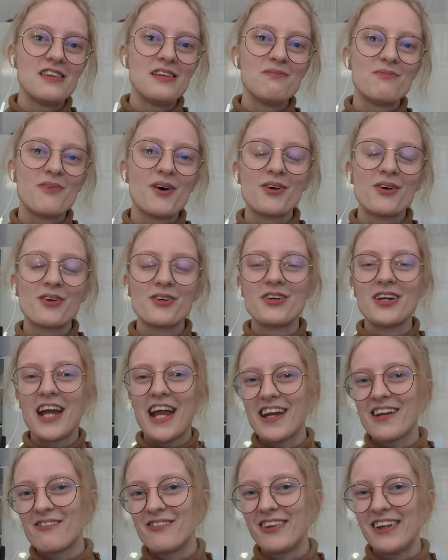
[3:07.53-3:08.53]
in the modern
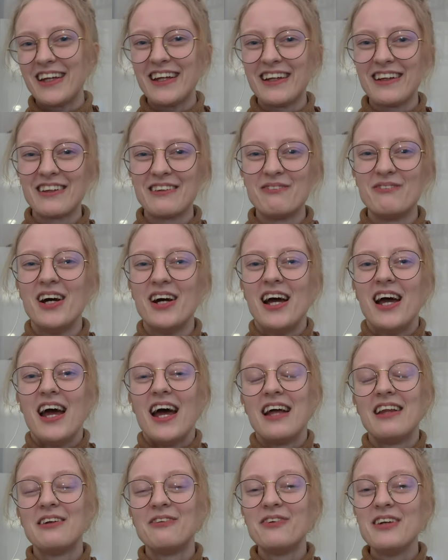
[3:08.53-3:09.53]
animal kingdom.
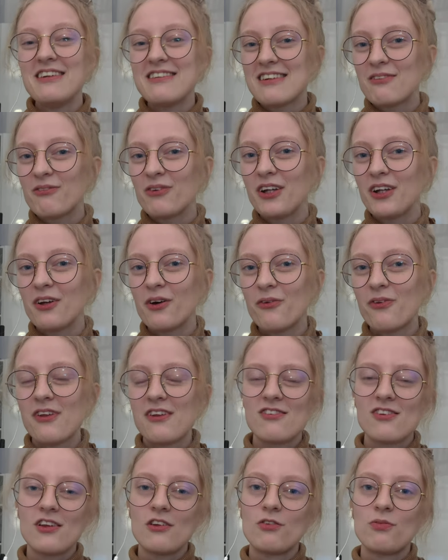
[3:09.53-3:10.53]
And the reason we know
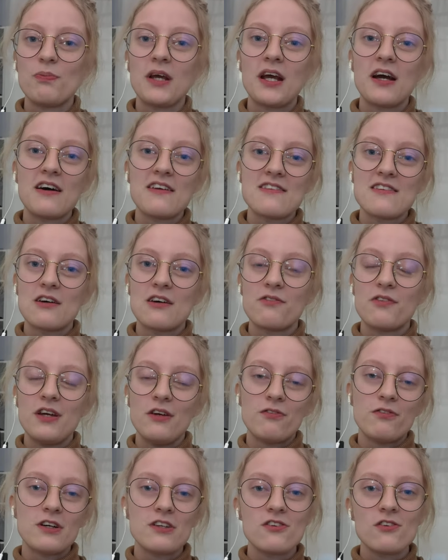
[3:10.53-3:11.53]
this is because of
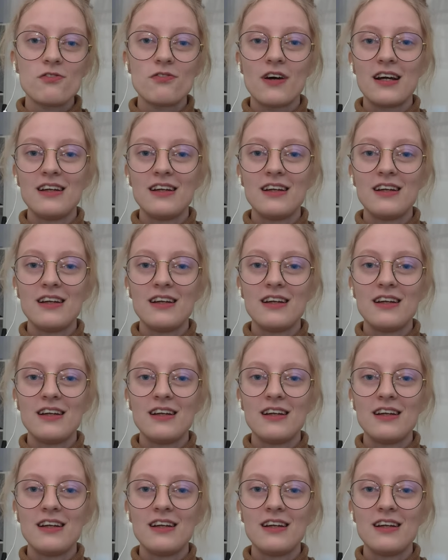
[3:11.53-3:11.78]
a fossil